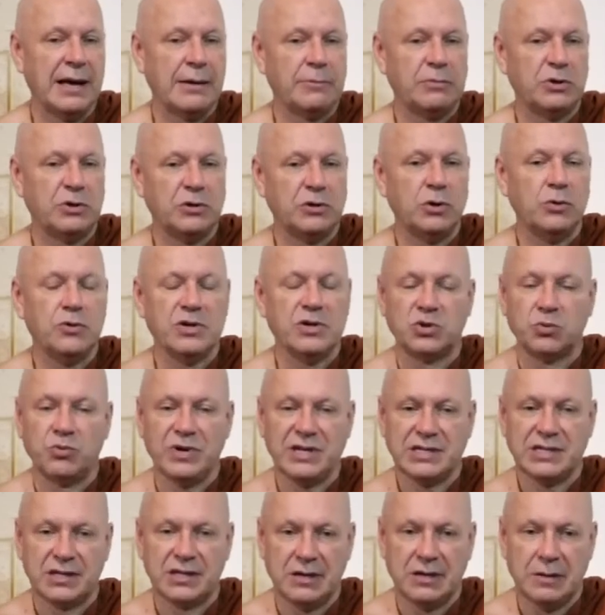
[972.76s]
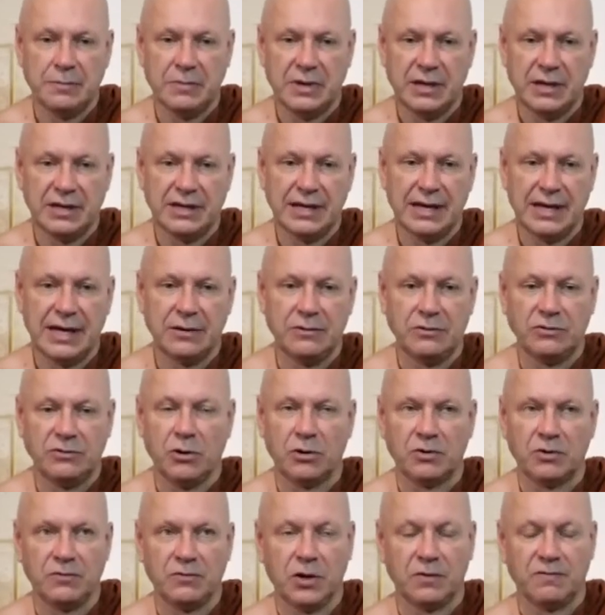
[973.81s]
use wisdom, not
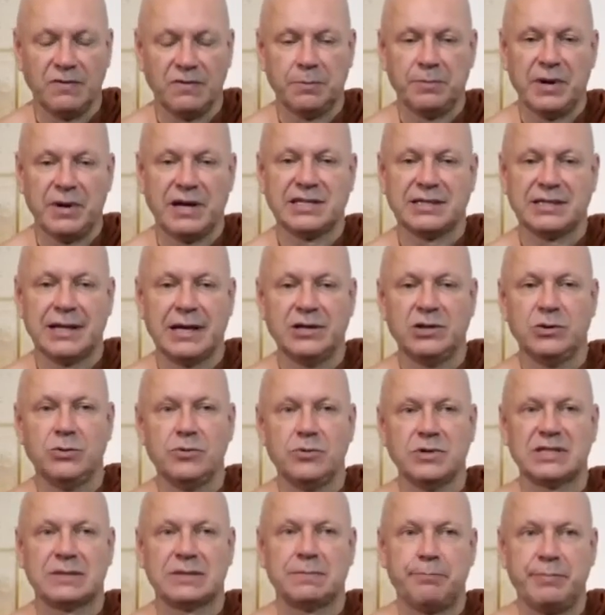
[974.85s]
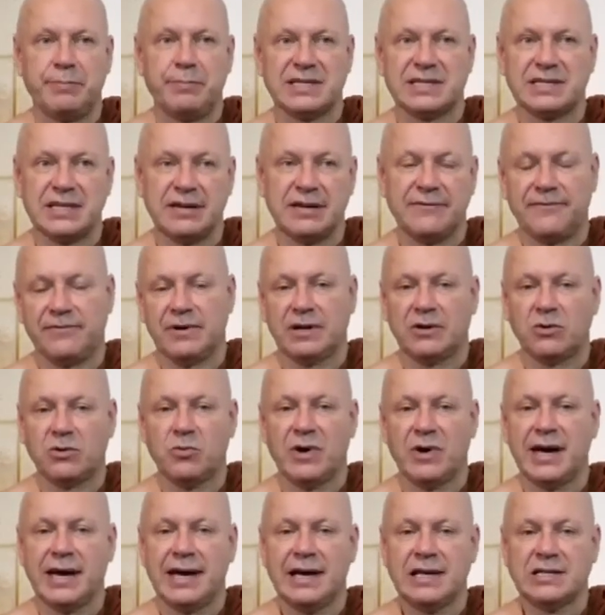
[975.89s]
vipassana, use specific
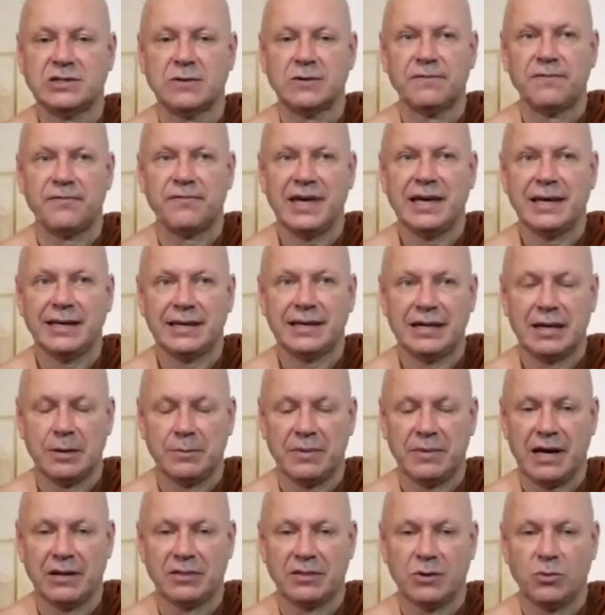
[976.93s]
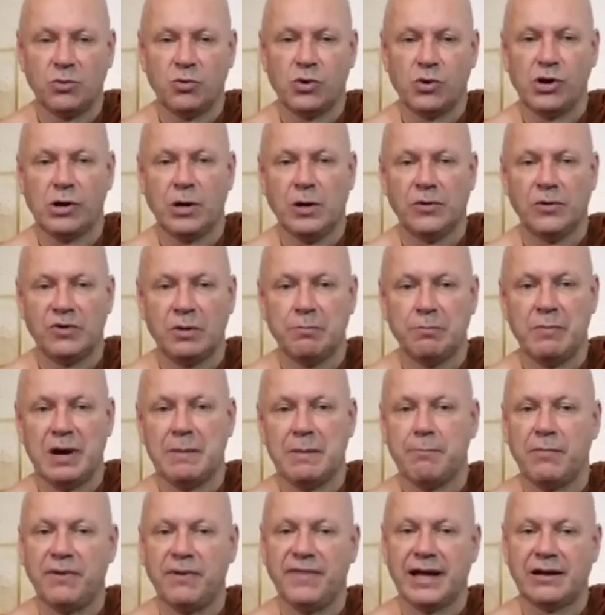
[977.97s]
ways of thinking about the world.
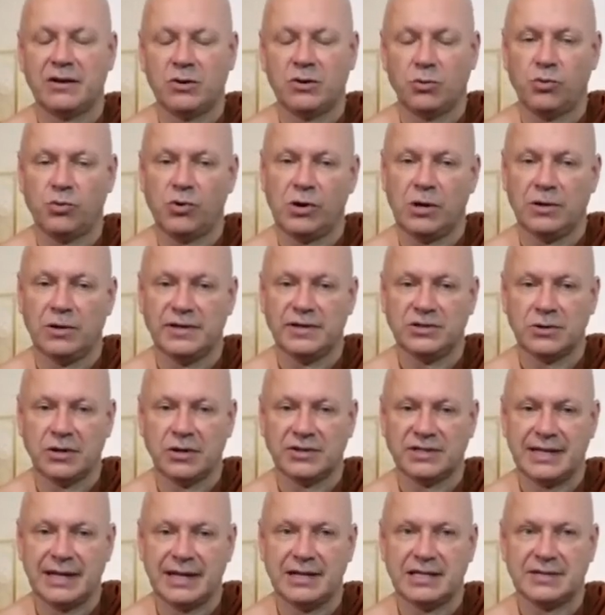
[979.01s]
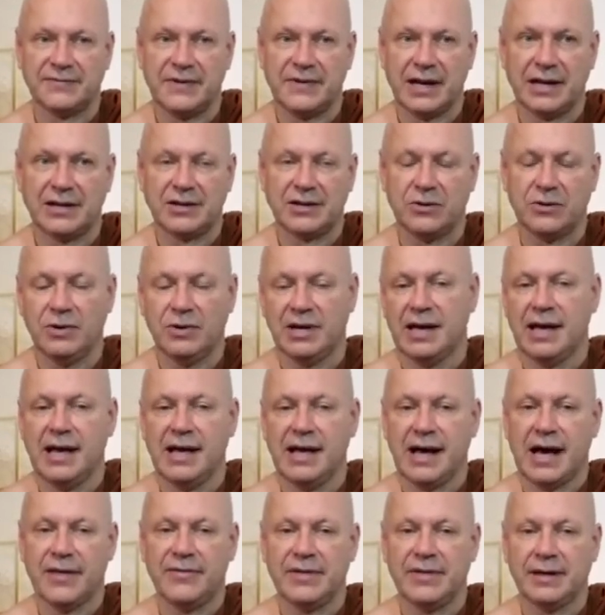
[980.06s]
Remember that the world is not satisfactory.
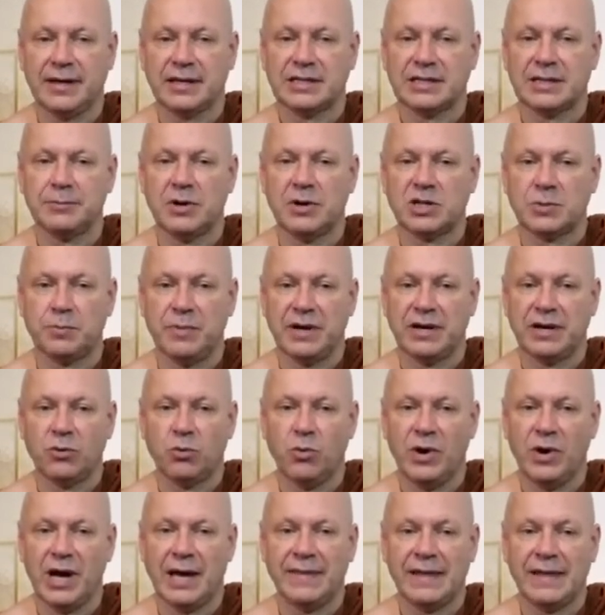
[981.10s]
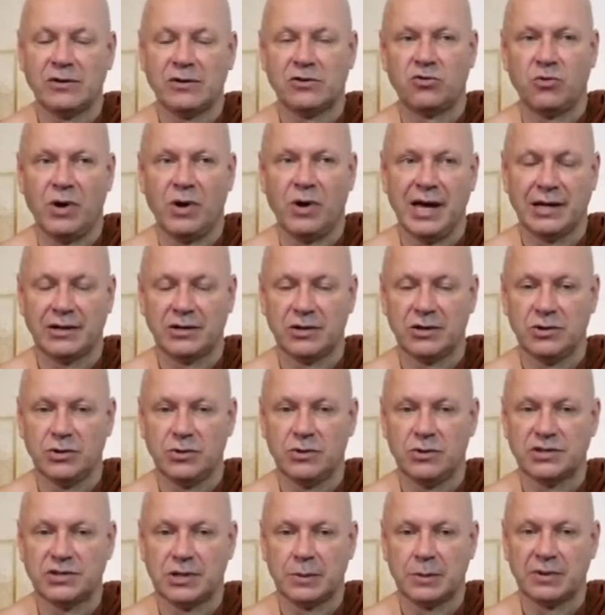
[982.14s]
I think is a much better way than trying to
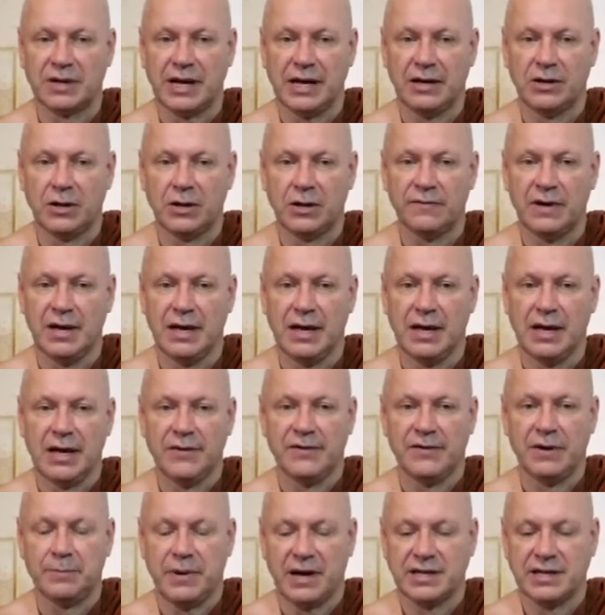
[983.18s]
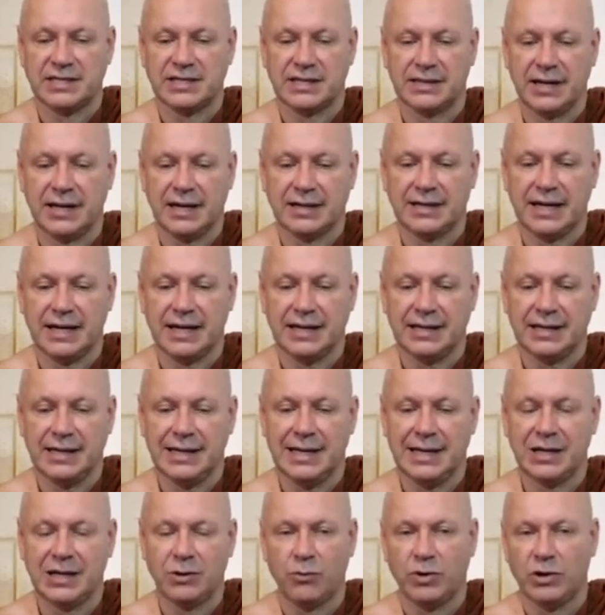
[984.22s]
use some kind of vipassana
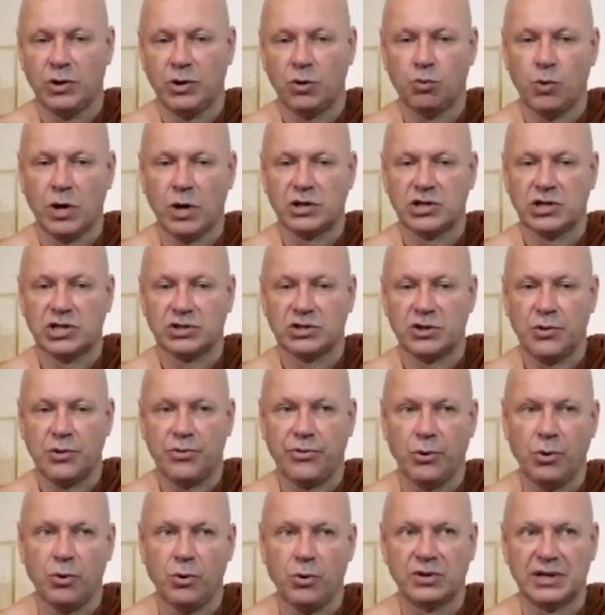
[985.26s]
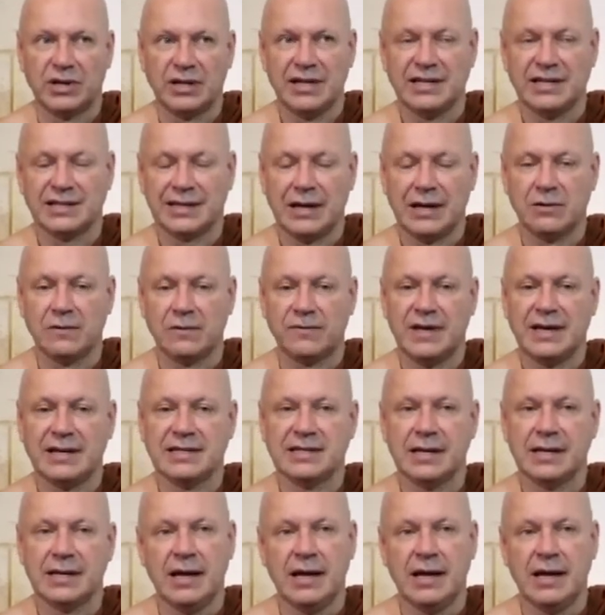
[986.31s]
technique where you watch the thought and this kind of things.